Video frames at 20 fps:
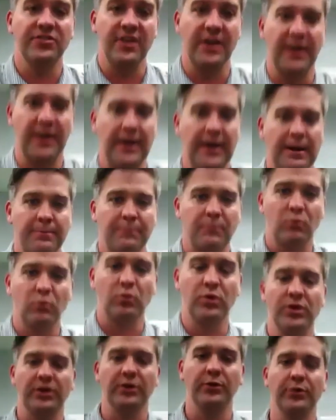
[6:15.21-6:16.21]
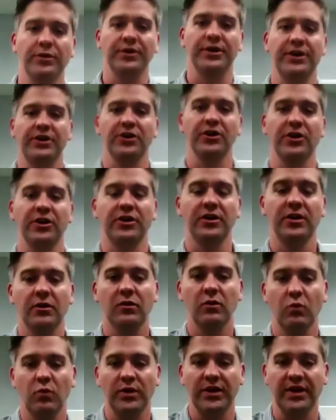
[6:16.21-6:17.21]
uh, really, really good
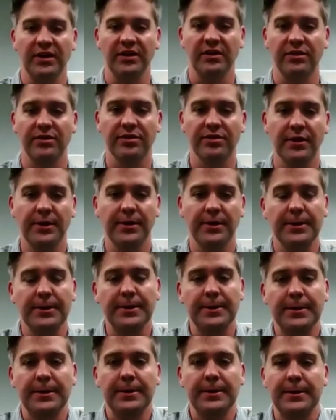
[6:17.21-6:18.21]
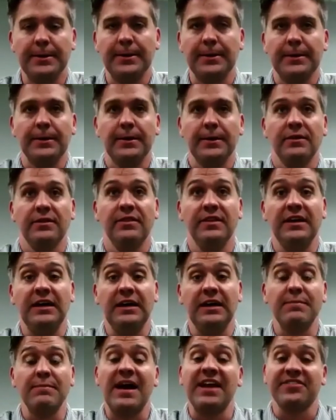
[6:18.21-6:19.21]
with the
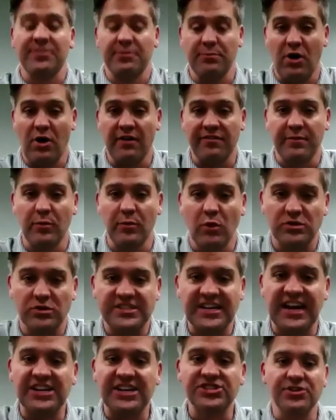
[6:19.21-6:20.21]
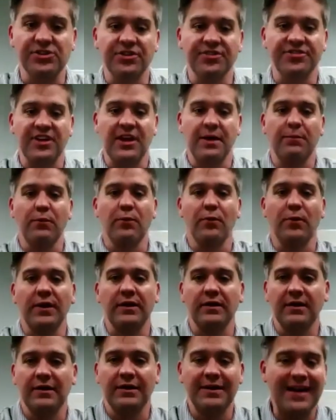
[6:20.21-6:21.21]
medicine ball from a rotational standpoint.
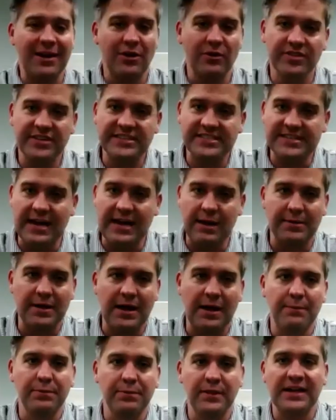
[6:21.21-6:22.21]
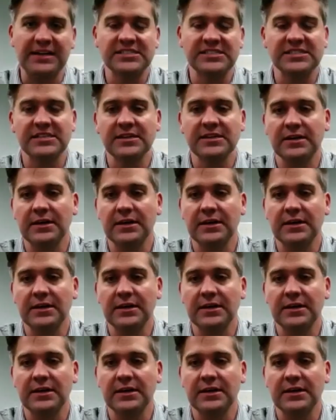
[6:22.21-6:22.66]
Not over the top complex.